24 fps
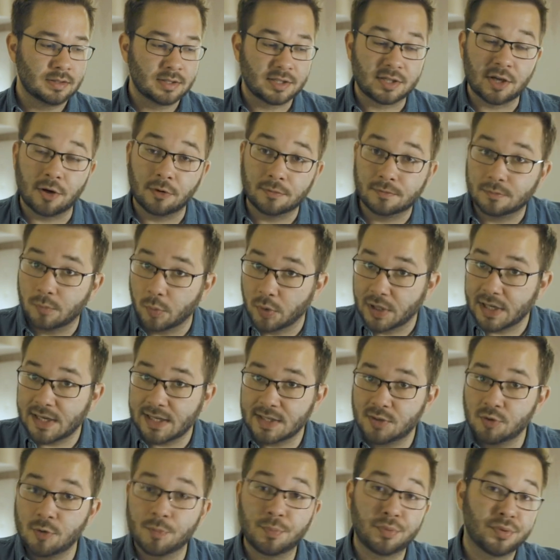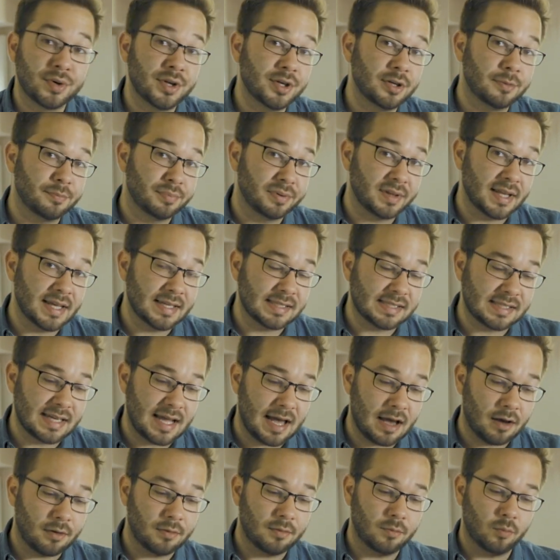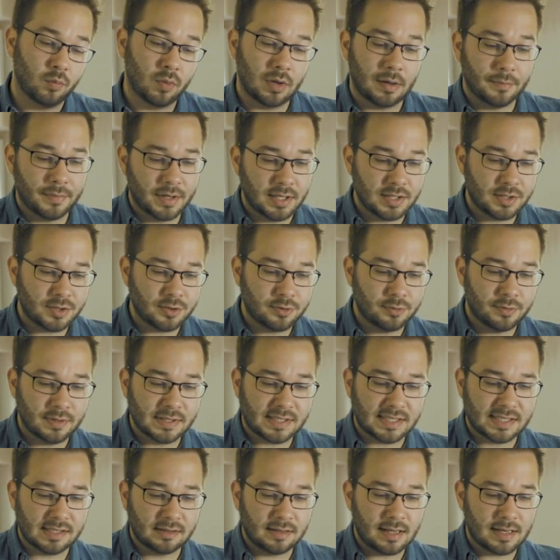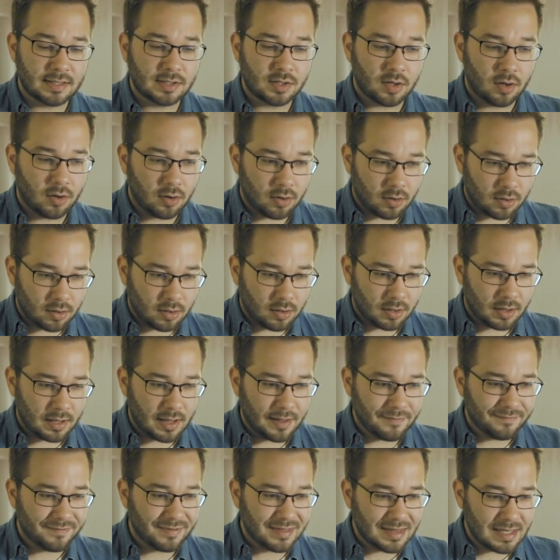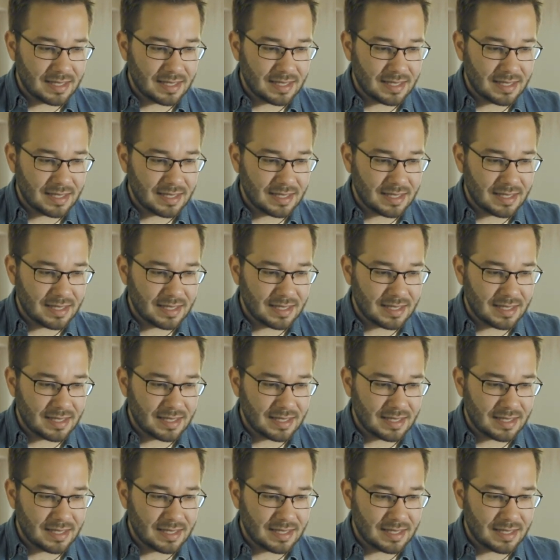So we're getting to a pretty good place now. What I'm gonna do is select all of